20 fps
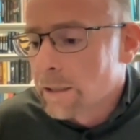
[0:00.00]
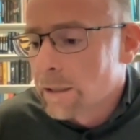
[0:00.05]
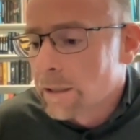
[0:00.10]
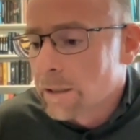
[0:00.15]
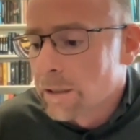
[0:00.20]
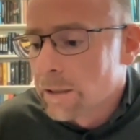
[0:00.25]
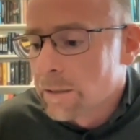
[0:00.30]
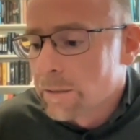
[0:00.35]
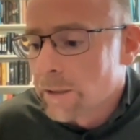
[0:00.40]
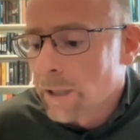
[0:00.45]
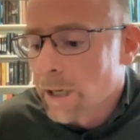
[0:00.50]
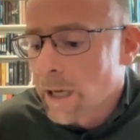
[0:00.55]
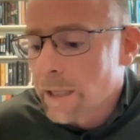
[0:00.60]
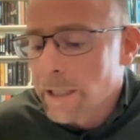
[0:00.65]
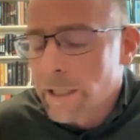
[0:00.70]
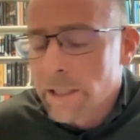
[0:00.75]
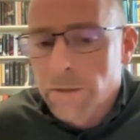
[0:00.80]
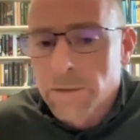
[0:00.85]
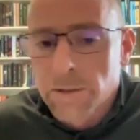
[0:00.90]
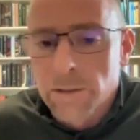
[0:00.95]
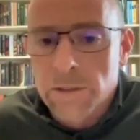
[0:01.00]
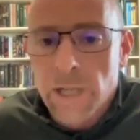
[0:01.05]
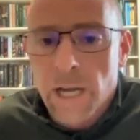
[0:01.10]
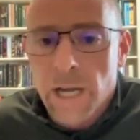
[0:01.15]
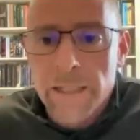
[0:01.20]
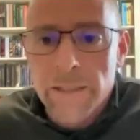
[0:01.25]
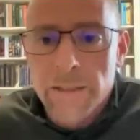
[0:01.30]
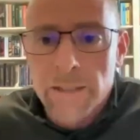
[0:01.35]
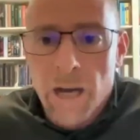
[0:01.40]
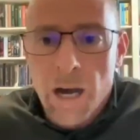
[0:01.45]
you've got Israel's
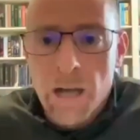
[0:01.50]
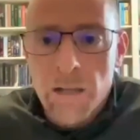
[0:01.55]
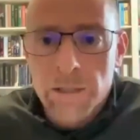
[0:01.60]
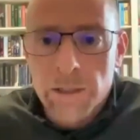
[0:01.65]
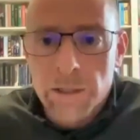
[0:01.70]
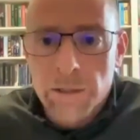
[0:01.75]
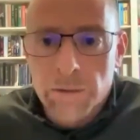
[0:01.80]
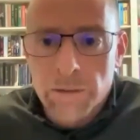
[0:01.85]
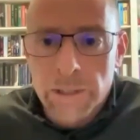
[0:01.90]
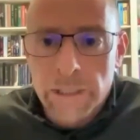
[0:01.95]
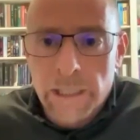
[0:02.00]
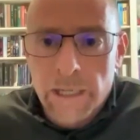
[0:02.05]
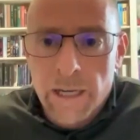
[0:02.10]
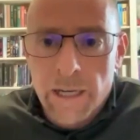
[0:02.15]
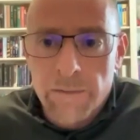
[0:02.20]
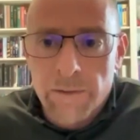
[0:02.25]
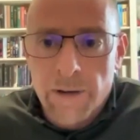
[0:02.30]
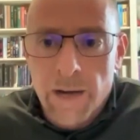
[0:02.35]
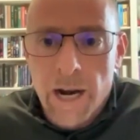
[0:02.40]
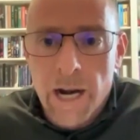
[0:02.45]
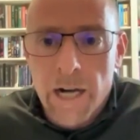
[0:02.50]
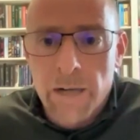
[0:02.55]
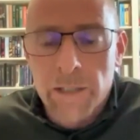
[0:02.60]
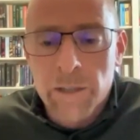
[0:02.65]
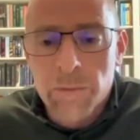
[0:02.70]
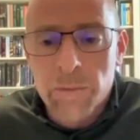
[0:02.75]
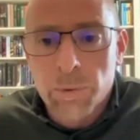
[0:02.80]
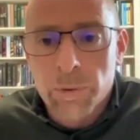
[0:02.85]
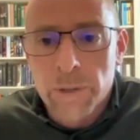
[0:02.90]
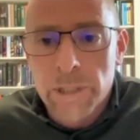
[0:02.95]
idolatry and kind of
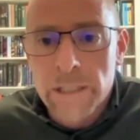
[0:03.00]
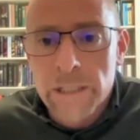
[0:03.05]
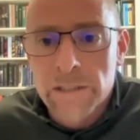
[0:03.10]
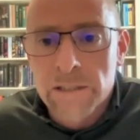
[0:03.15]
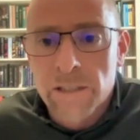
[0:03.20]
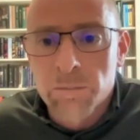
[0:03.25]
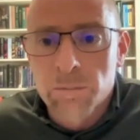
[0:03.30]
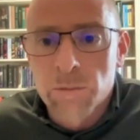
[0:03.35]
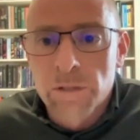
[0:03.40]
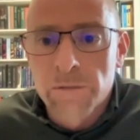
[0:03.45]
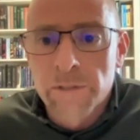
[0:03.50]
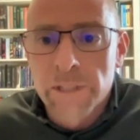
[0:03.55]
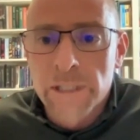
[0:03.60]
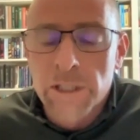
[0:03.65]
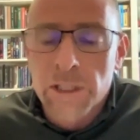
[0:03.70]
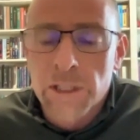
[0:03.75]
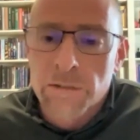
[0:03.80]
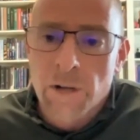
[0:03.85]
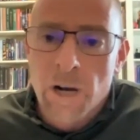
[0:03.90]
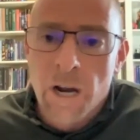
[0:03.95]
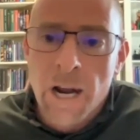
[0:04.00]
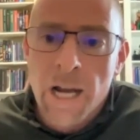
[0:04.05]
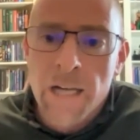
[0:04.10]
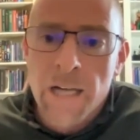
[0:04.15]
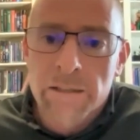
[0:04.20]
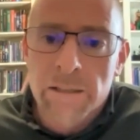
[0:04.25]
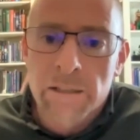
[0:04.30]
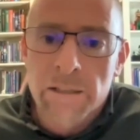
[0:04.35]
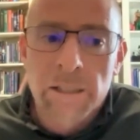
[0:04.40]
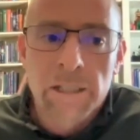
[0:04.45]
hiring priests and moving
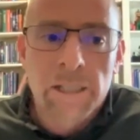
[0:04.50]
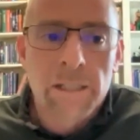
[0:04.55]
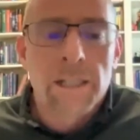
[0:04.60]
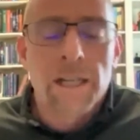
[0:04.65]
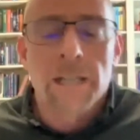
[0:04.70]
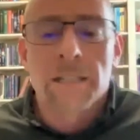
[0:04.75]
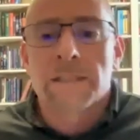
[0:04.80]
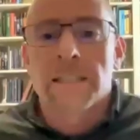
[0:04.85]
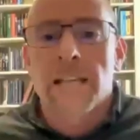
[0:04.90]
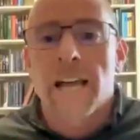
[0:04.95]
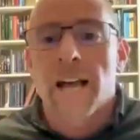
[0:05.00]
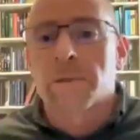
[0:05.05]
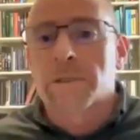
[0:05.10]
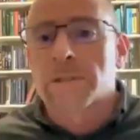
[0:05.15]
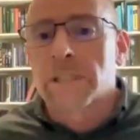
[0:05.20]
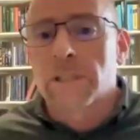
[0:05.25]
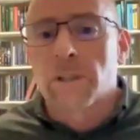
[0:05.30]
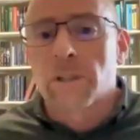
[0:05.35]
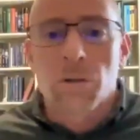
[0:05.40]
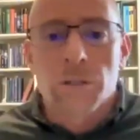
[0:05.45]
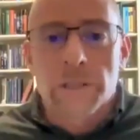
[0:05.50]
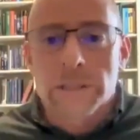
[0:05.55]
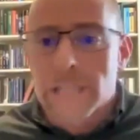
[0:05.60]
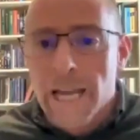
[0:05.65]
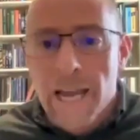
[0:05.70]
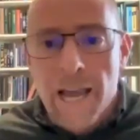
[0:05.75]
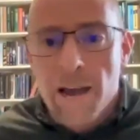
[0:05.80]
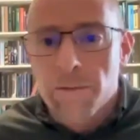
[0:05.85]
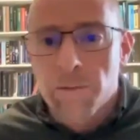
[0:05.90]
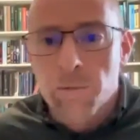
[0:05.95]
shrines and establishing golden
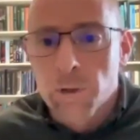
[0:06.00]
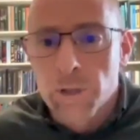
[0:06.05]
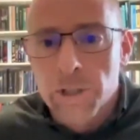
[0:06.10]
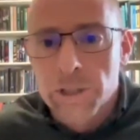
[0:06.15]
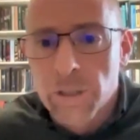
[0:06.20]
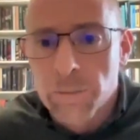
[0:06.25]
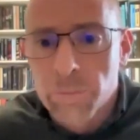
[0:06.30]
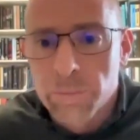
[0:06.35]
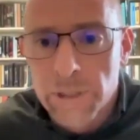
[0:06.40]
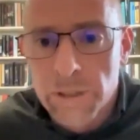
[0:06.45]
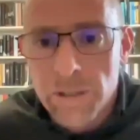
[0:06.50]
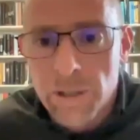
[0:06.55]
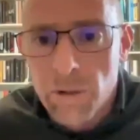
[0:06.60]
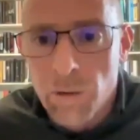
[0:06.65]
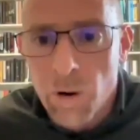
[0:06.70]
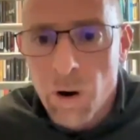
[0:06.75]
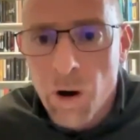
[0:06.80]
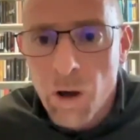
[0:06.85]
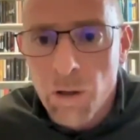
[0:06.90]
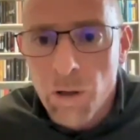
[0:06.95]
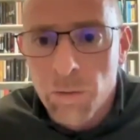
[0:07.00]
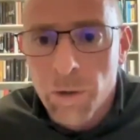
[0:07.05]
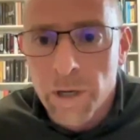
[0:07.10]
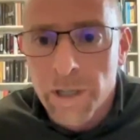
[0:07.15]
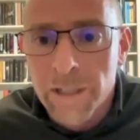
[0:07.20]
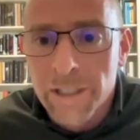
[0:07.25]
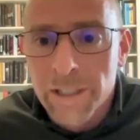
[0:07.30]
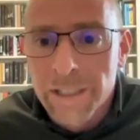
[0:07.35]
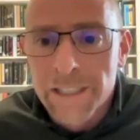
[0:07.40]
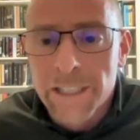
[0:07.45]
calf worship, you know, all what,